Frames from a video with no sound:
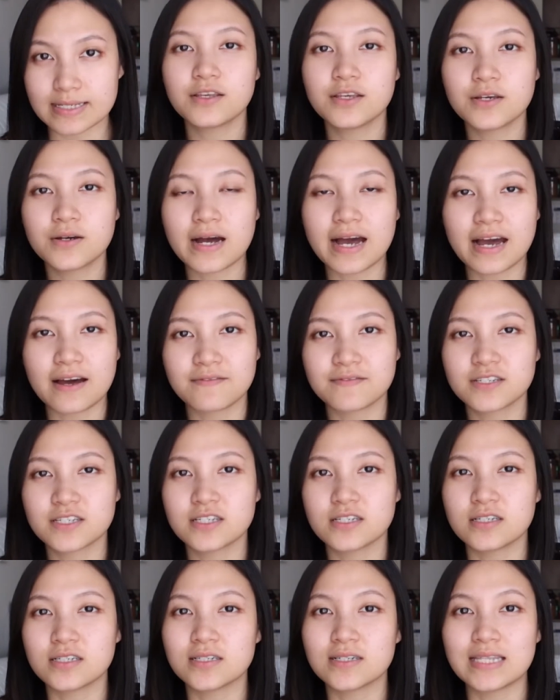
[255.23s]
You have
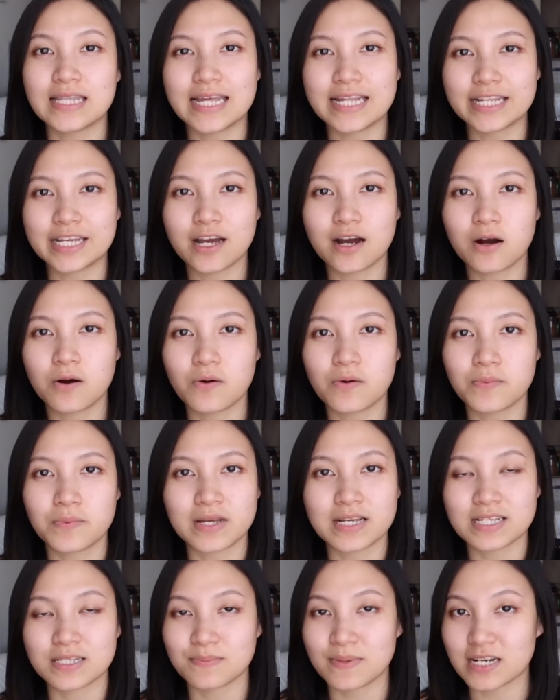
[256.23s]
to let go of
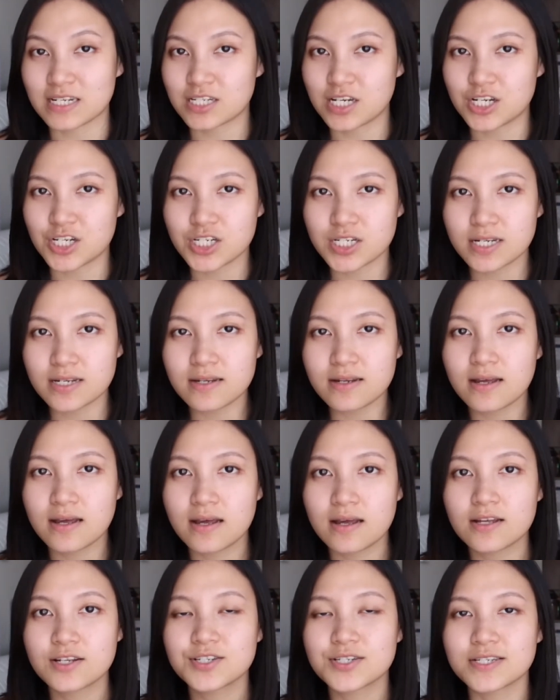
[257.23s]
expectation,
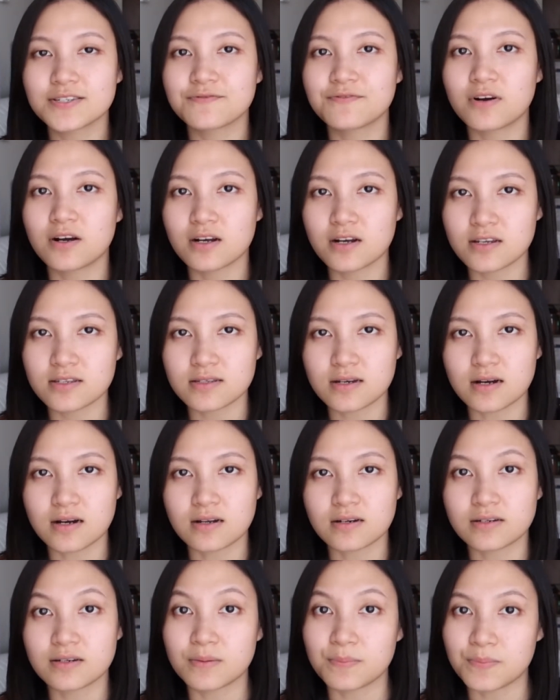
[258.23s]
just focus
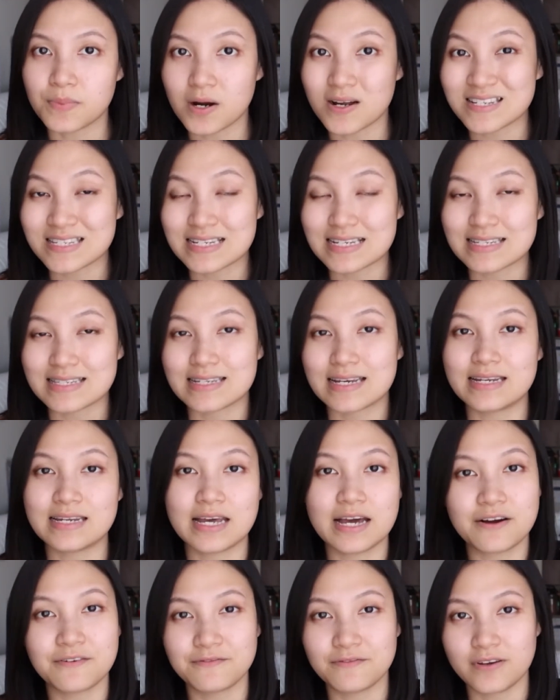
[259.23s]
on the process and
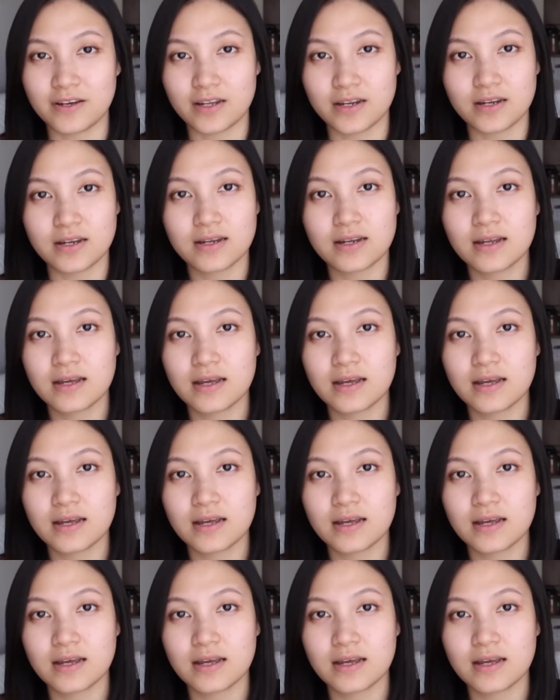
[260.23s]
have fun.